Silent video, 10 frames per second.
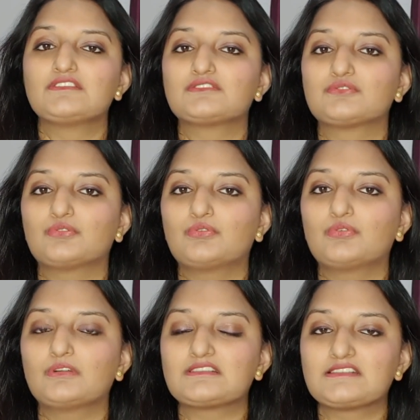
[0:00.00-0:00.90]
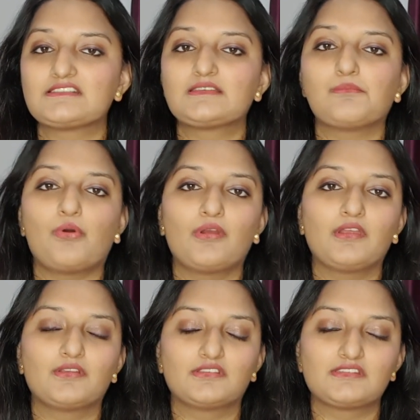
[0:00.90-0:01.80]
So since
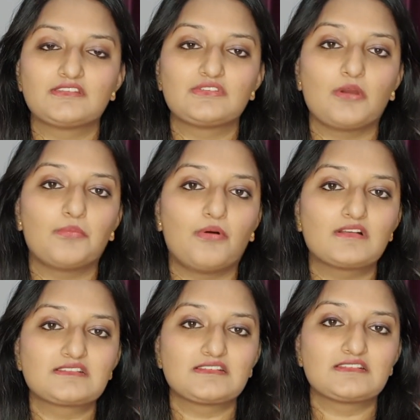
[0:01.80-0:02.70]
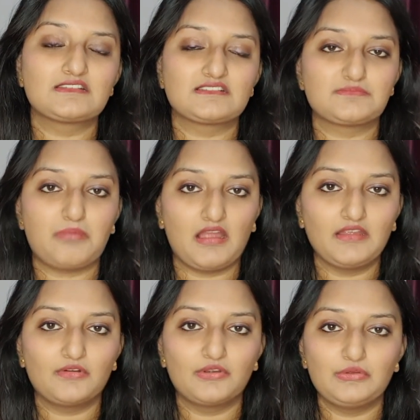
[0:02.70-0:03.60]
your boss is
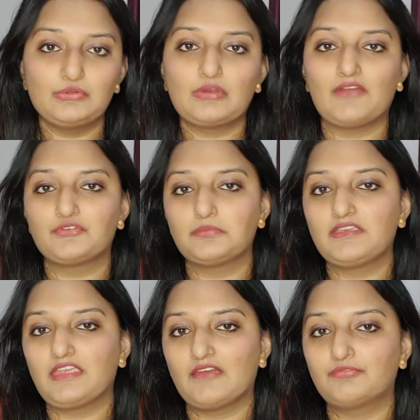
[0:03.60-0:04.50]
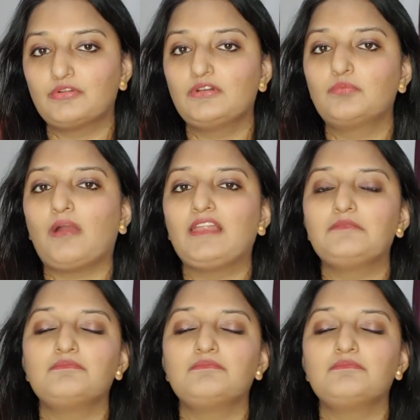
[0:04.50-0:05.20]
spying on you, you have to be careful while